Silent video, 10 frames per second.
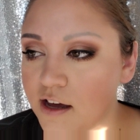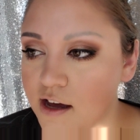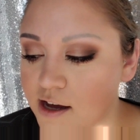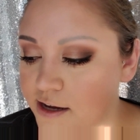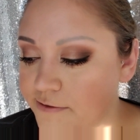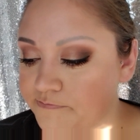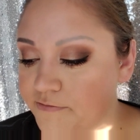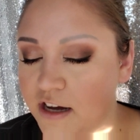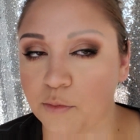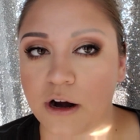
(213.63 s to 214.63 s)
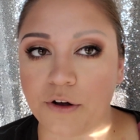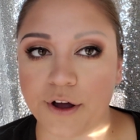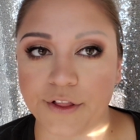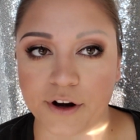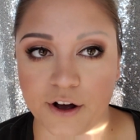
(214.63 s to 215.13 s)
a brow
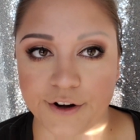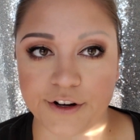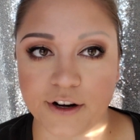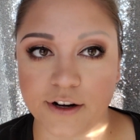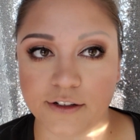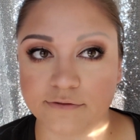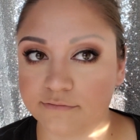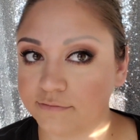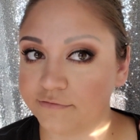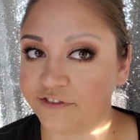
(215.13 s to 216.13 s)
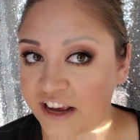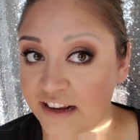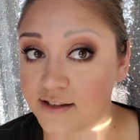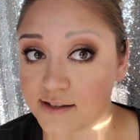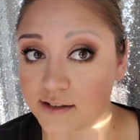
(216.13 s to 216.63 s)
color on your
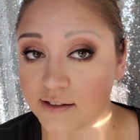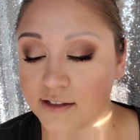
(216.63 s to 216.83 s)
face,